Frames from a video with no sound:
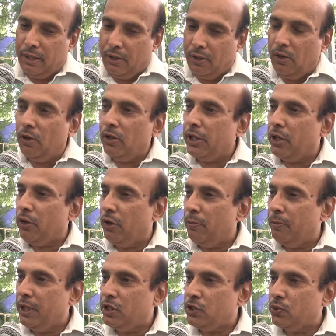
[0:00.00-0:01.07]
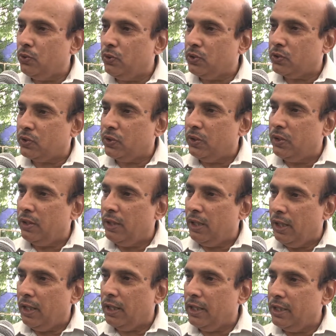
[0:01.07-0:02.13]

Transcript: all the government schools, at